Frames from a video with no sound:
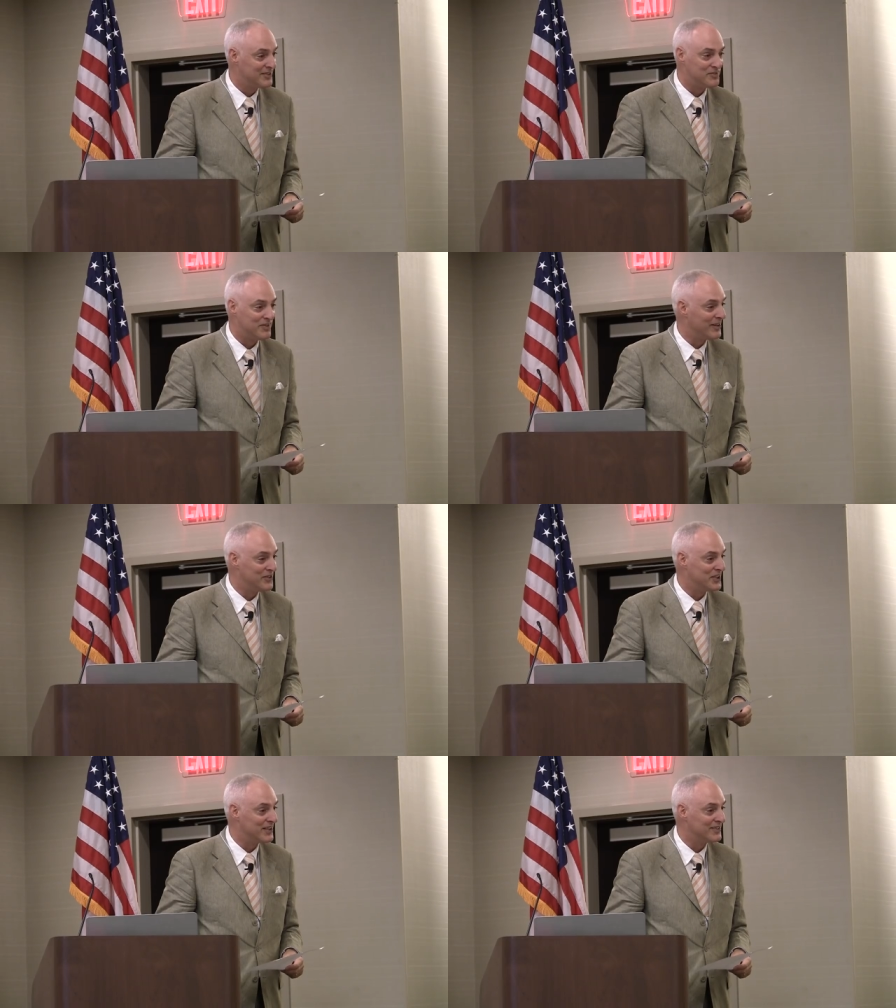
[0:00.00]
It's very
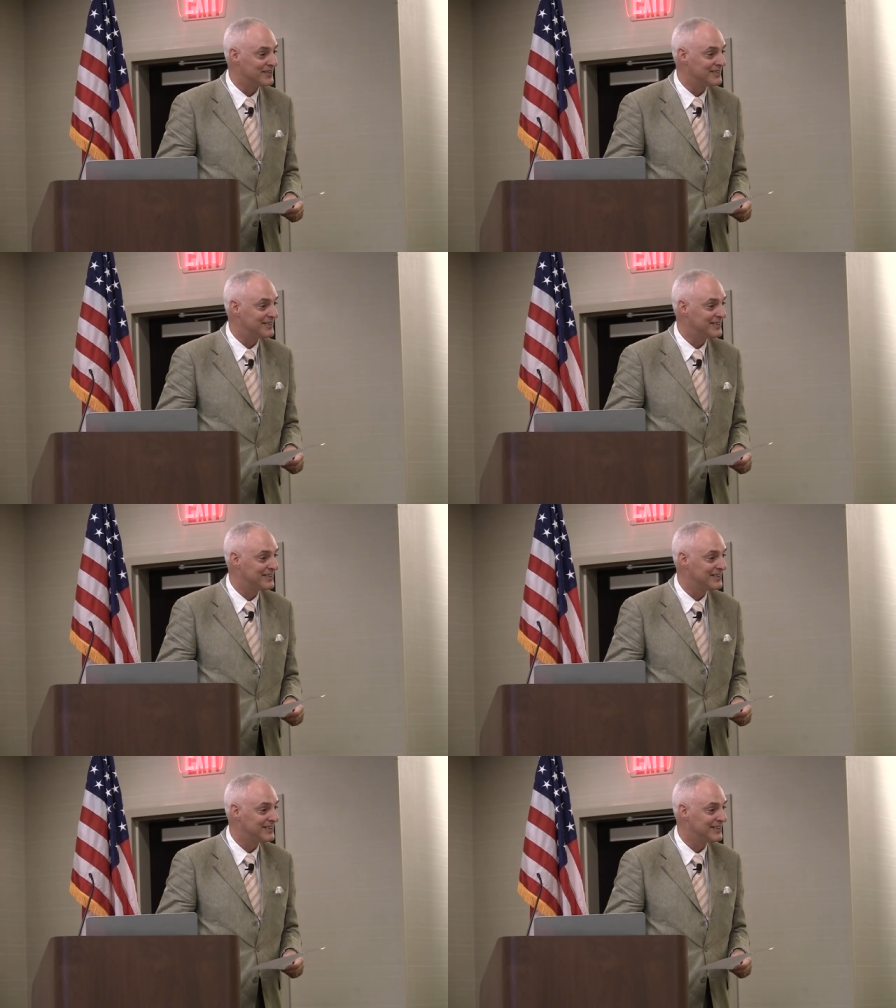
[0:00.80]
generous,
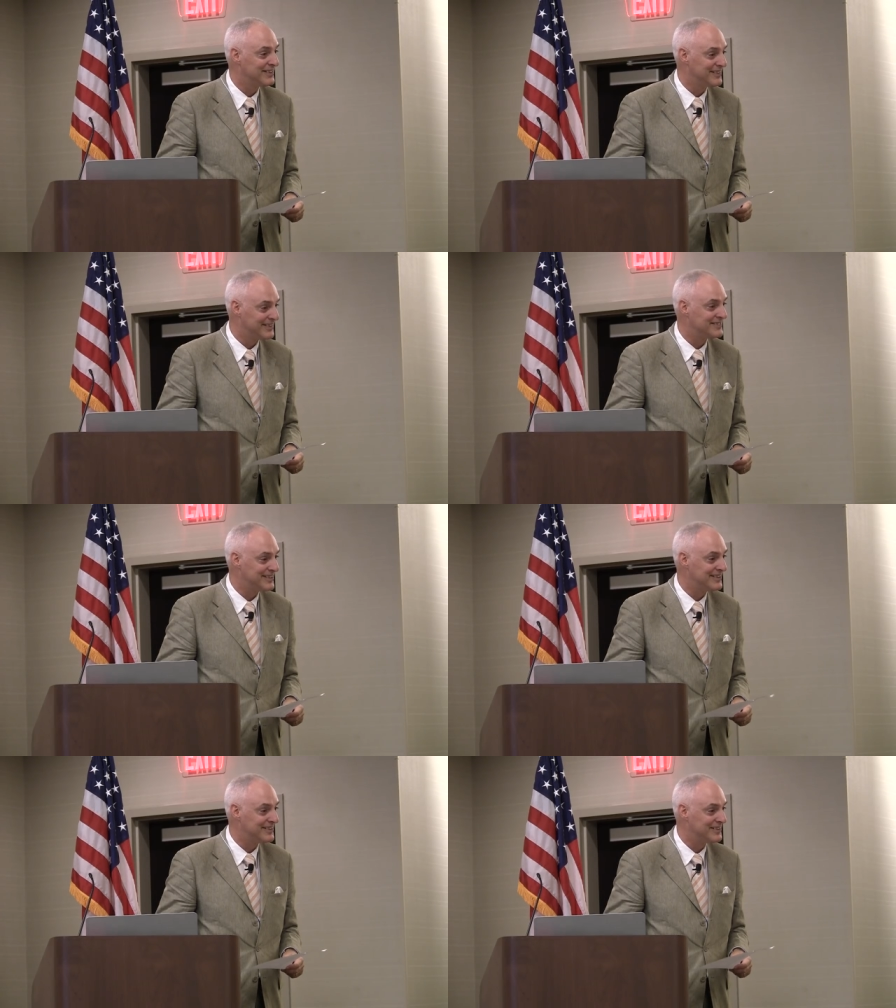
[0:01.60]

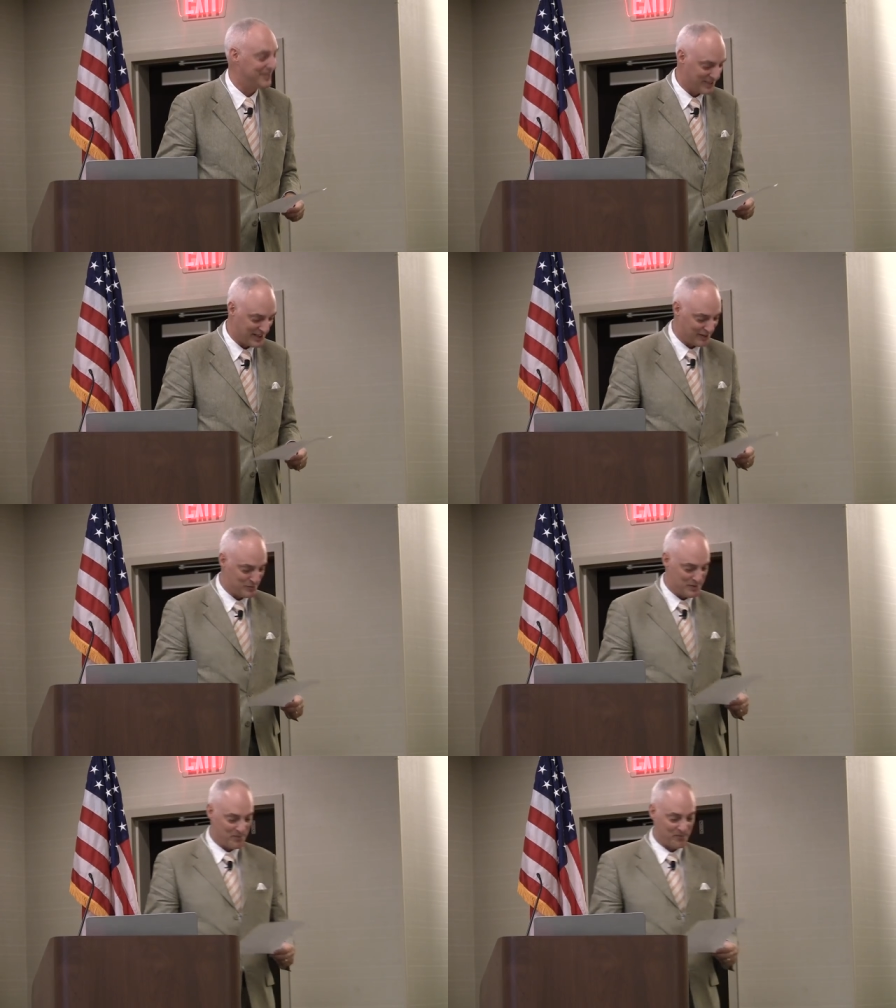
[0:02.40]
isn't it, of the
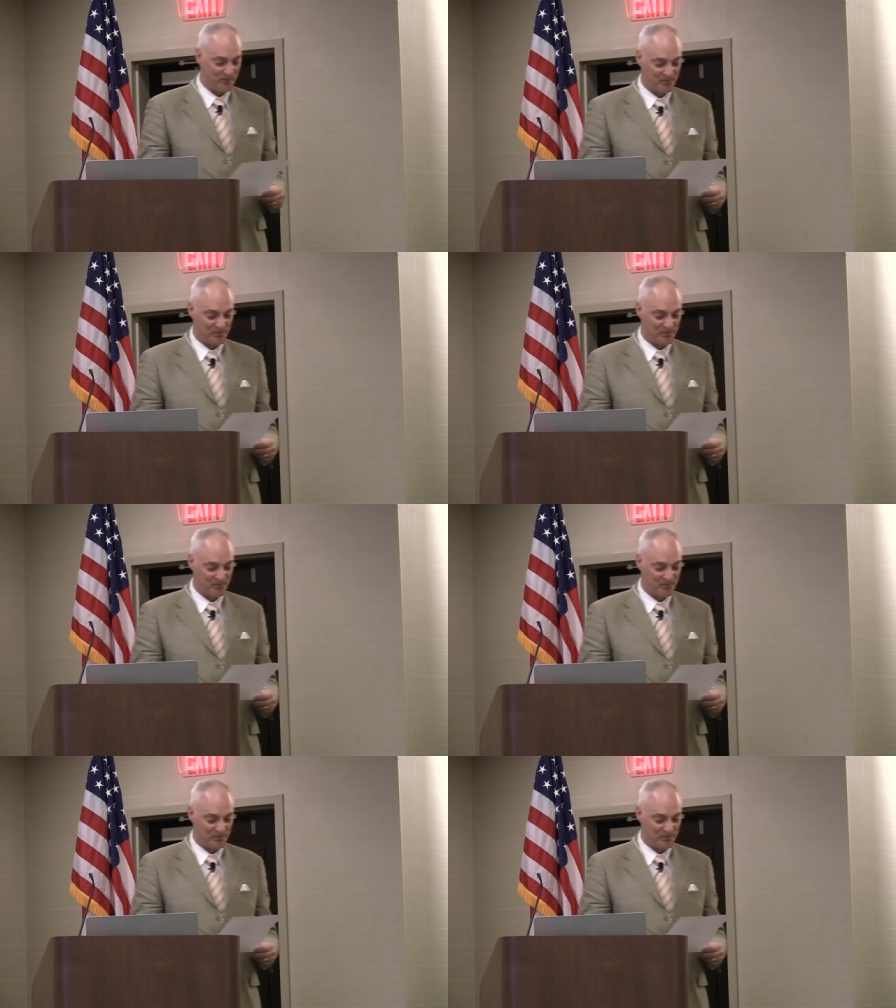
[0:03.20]
government?